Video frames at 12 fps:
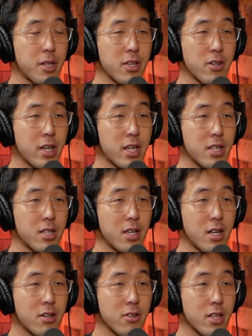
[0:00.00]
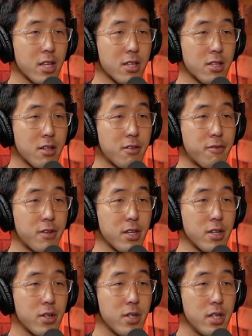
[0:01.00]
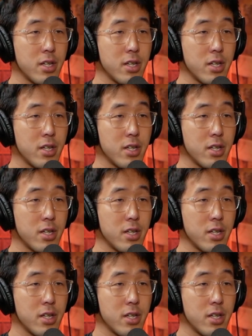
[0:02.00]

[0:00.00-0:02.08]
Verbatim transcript: that you hate. I mm -hmm. don't mm-hmm. think that's good for you.